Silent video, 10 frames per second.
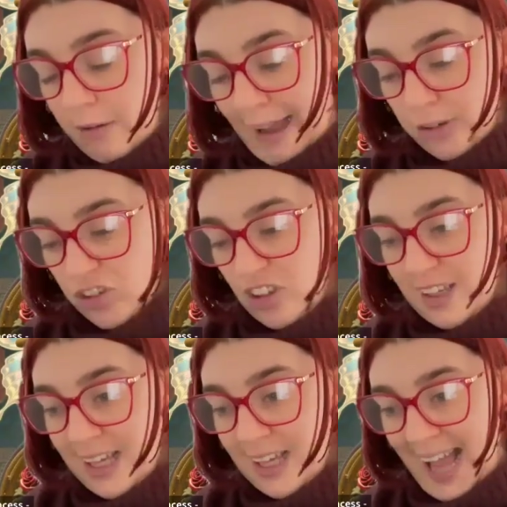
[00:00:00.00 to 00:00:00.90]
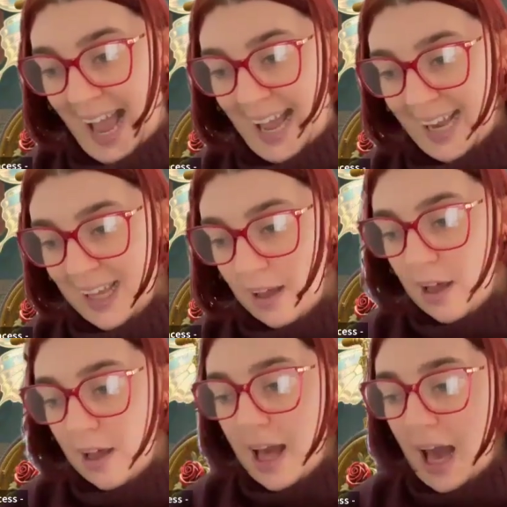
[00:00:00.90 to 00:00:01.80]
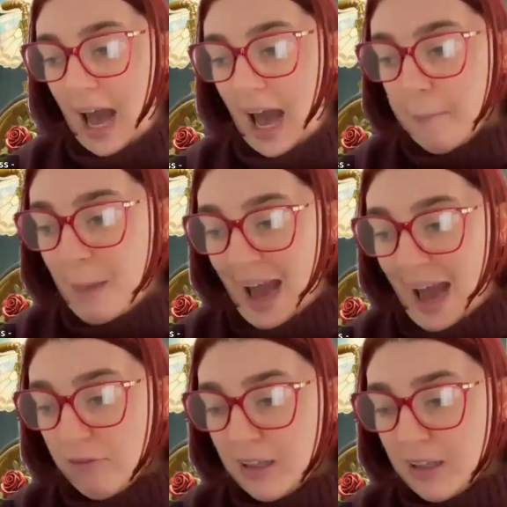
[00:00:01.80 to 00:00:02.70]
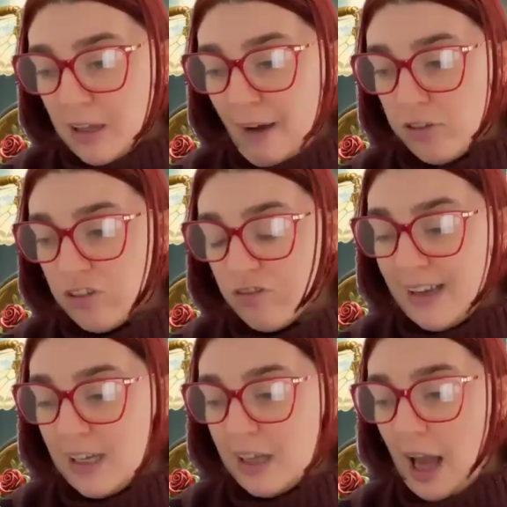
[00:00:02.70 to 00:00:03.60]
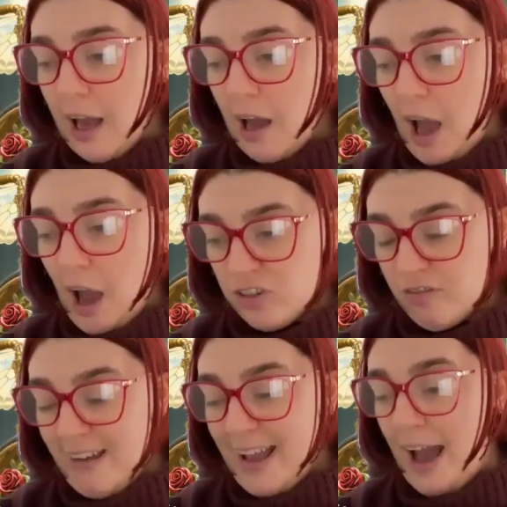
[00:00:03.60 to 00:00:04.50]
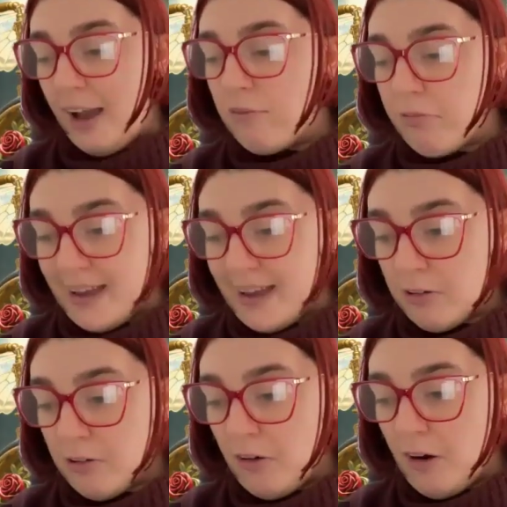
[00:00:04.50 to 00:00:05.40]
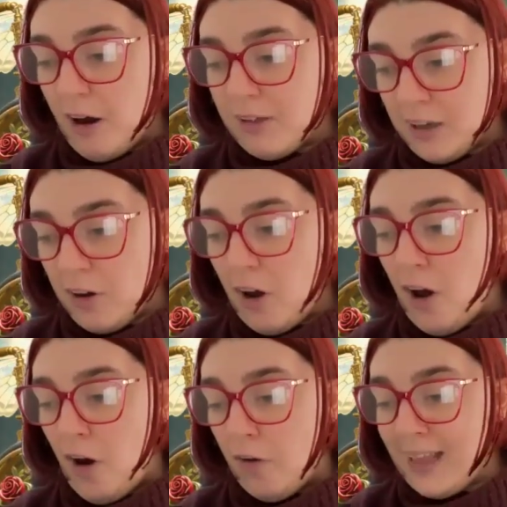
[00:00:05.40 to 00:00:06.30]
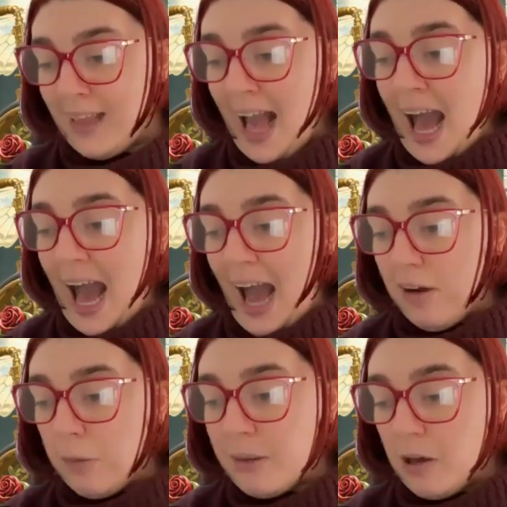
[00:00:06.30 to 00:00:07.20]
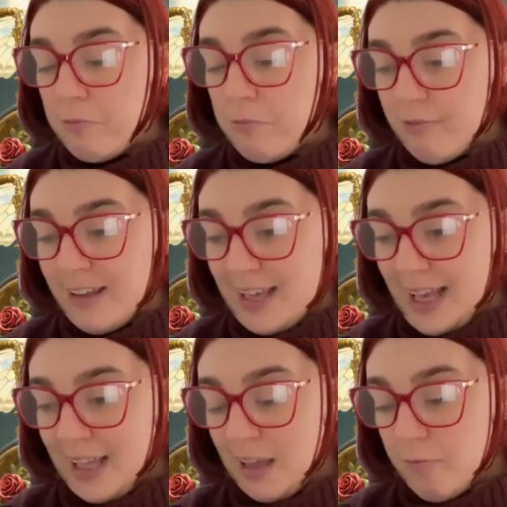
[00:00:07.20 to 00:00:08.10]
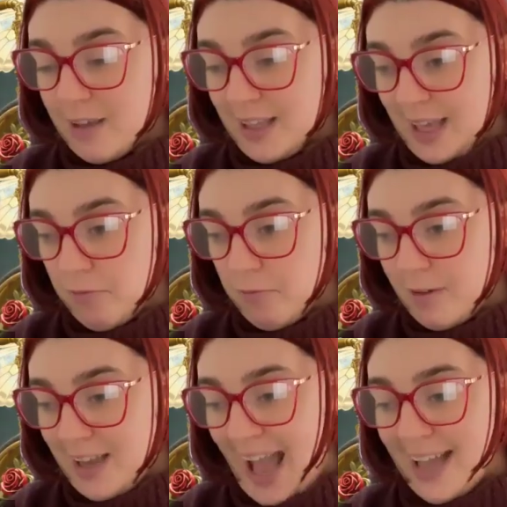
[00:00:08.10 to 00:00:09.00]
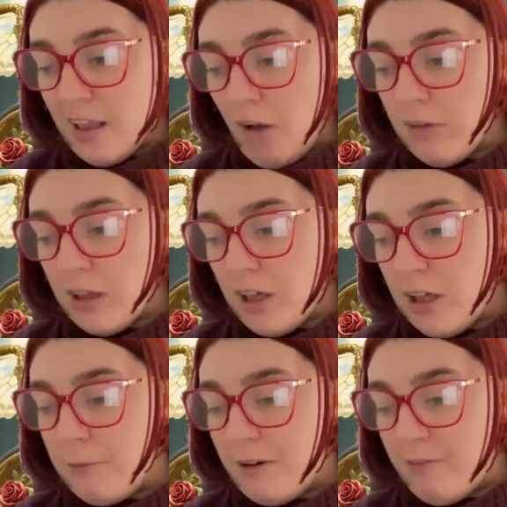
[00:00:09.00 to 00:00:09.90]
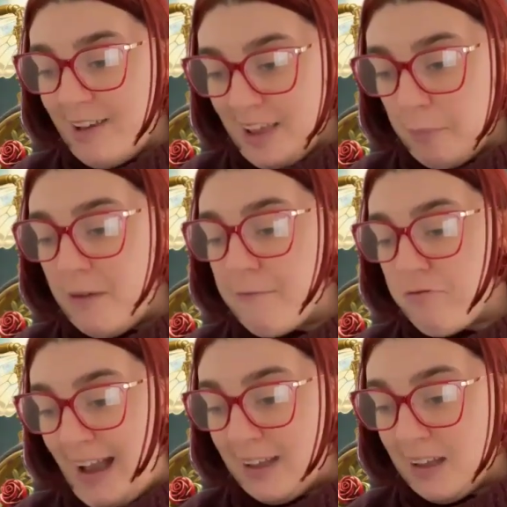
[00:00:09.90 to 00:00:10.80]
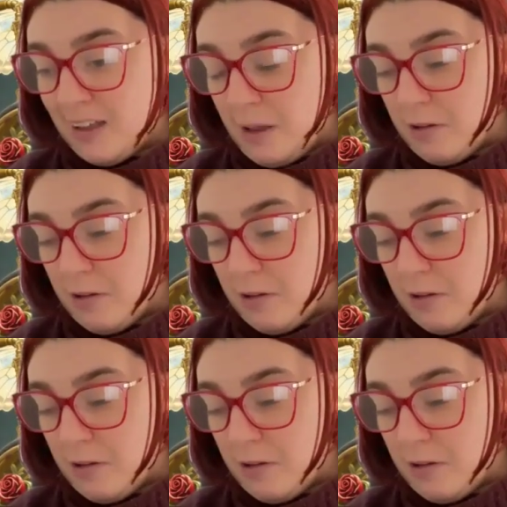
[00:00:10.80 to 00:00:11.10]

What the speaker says: Question 6. At Margaret of Austria and Queen Claude's courts, Anne observed Renaissance humanism and French